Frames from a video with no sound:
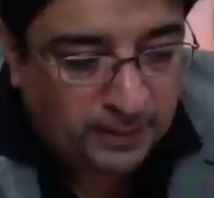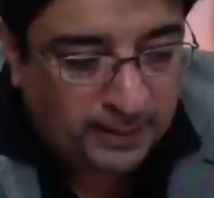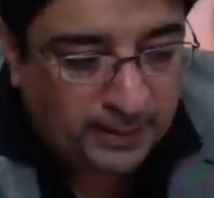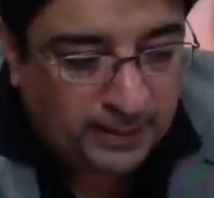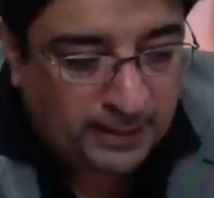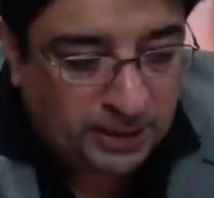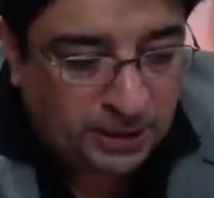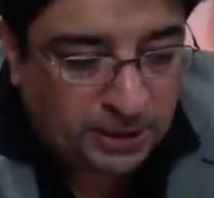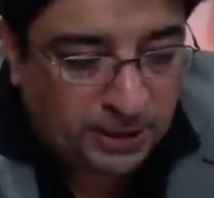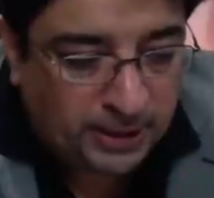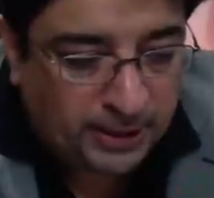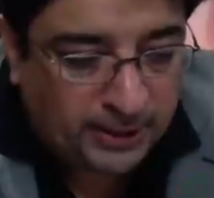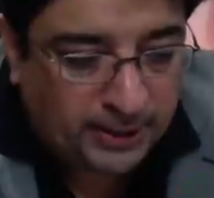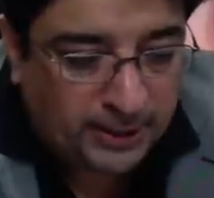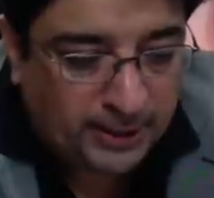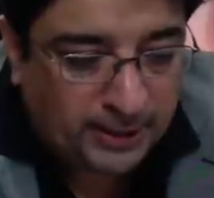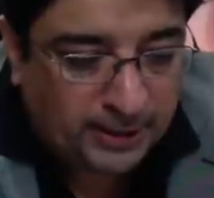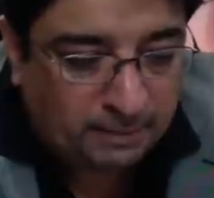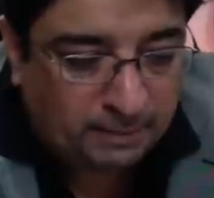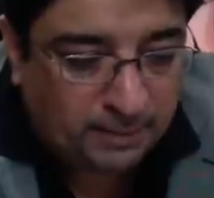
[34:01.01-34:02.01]

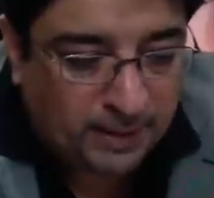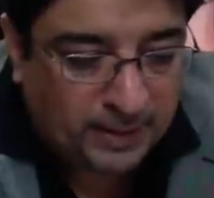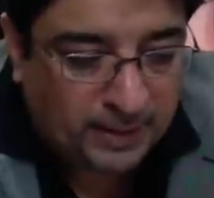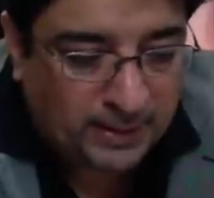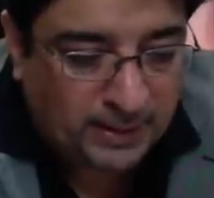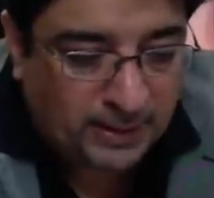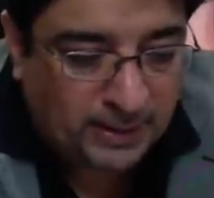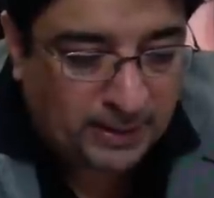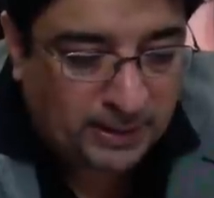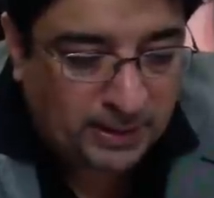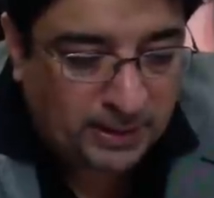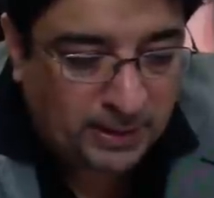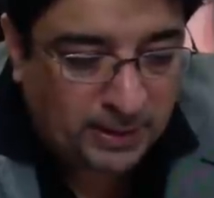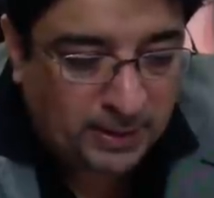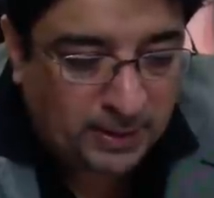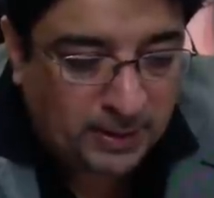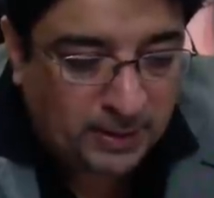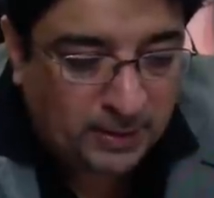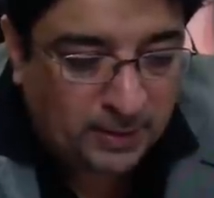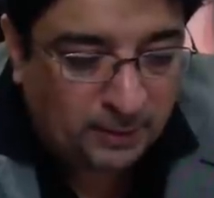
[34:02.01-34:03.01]
initiating a message,
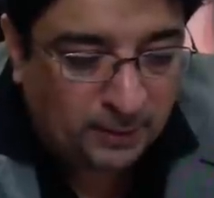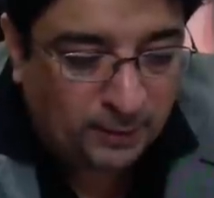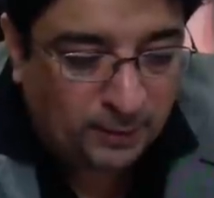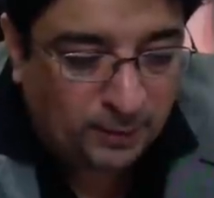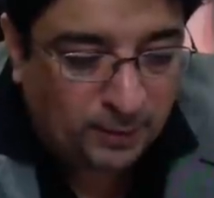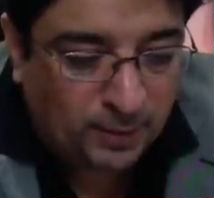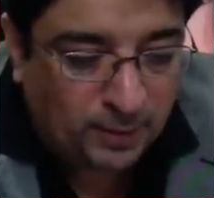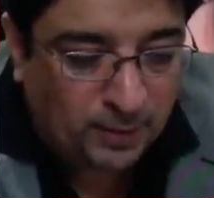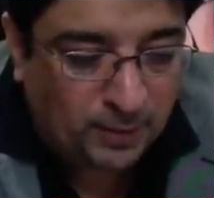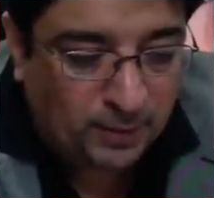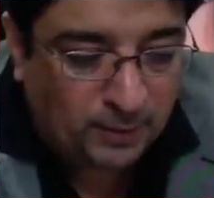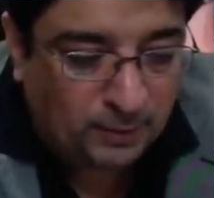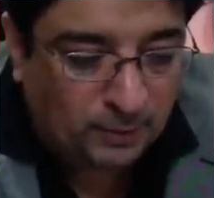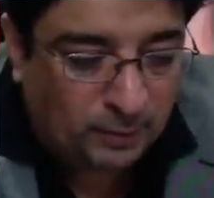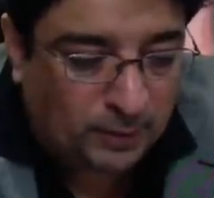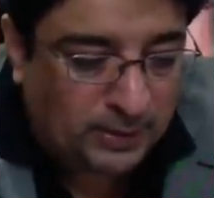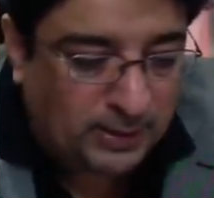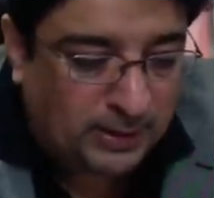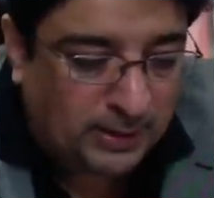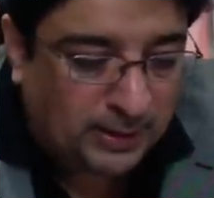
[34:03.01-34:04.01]

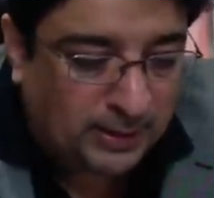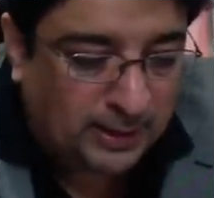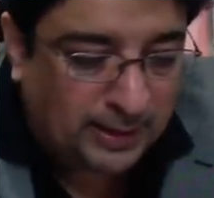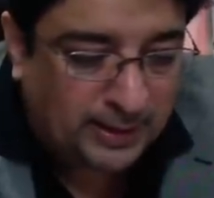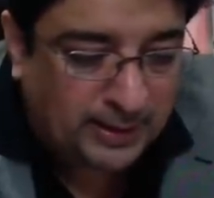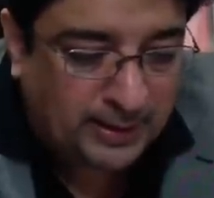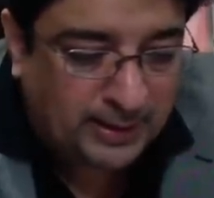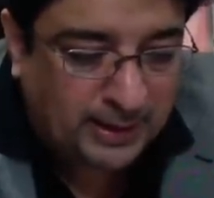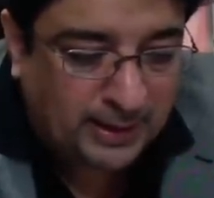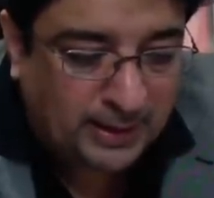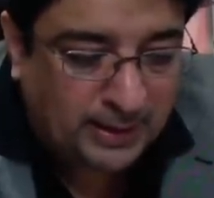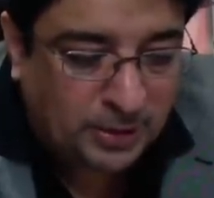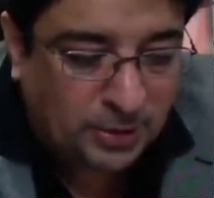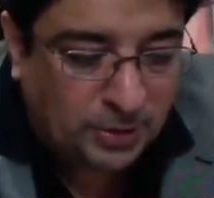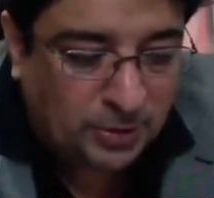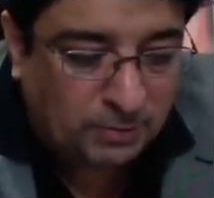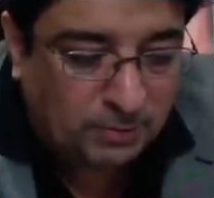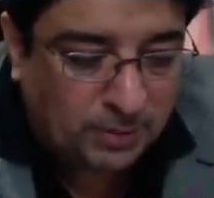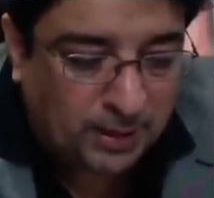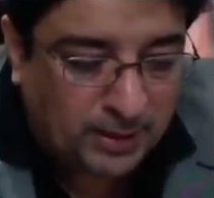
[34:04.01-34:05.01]
once a client sends
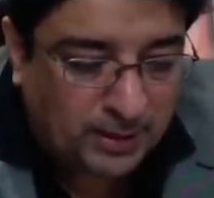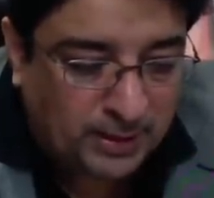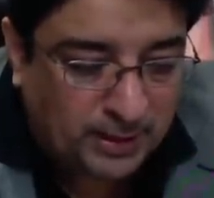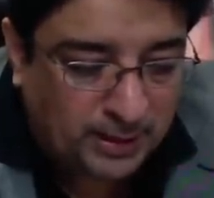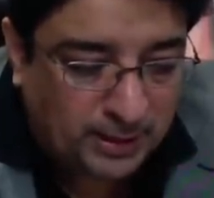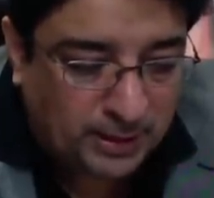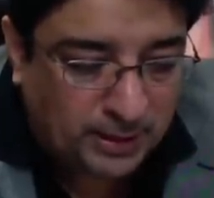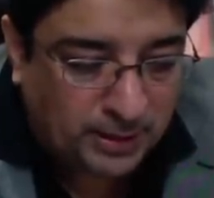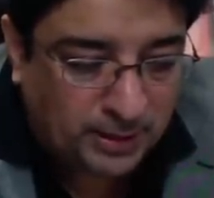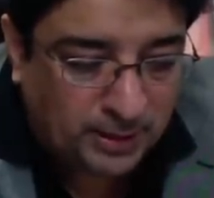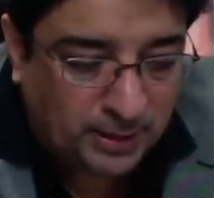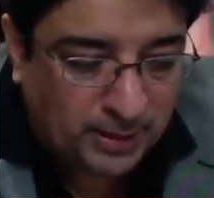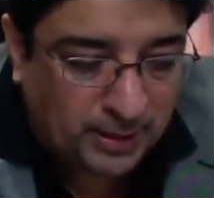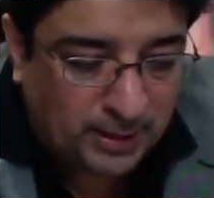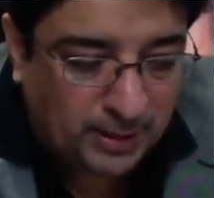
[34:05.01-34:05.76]
you a message,